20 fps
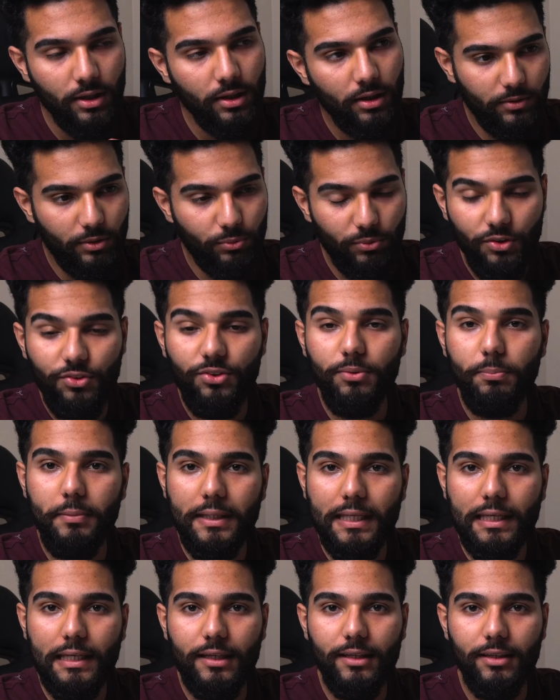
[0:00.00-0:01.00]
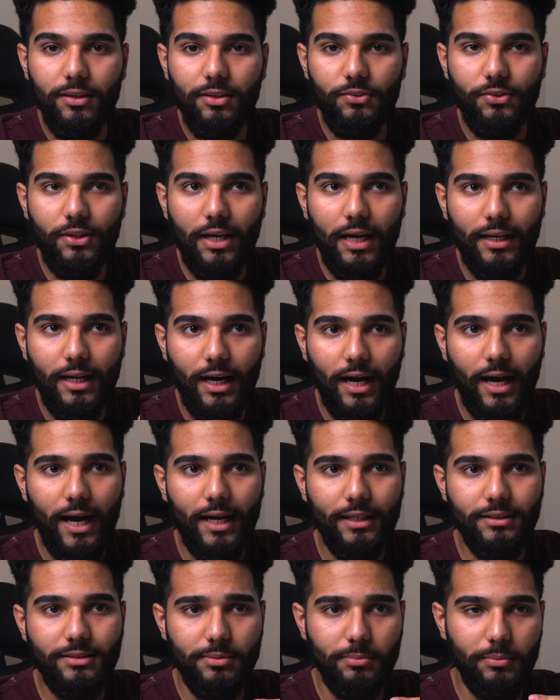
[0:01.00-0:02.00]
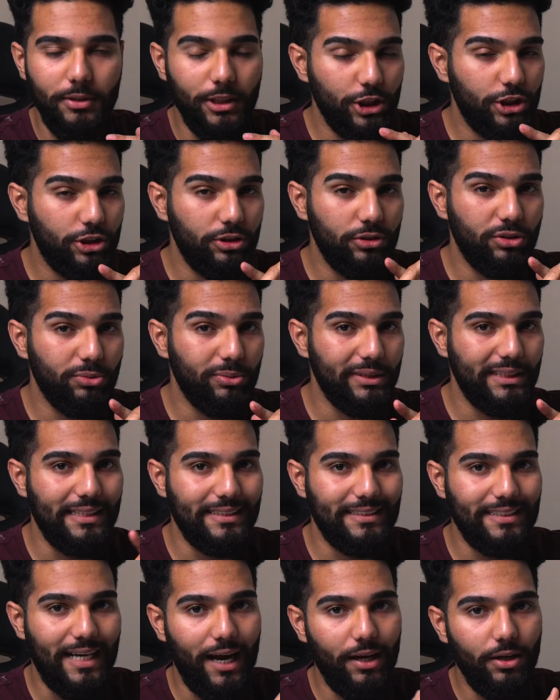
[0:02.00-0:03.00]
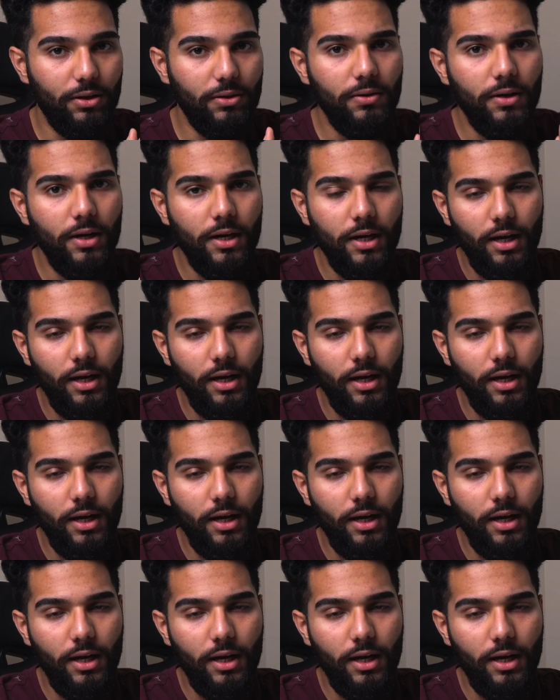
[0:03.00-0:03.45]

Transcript: The reason being is that I had some issues with the title